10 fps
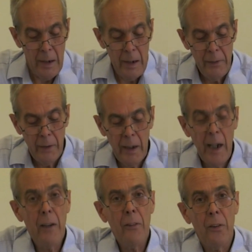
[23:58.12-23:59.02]
"In the
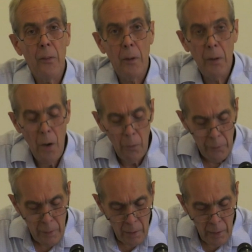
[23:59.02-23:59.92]
case of the
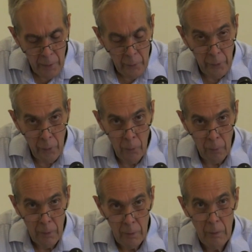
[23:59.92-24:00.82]
non-colonial
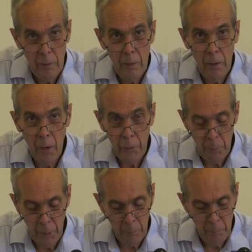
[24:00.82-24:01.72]

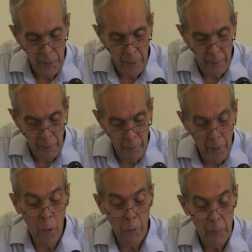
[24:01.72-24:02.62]
Ottoman period,
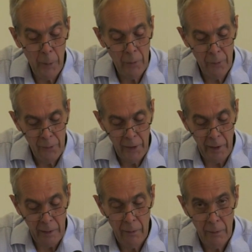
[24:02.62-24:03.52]
Ottoman
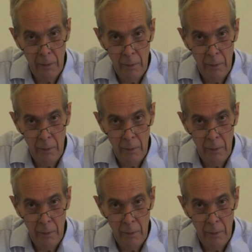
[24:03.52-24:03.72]
state,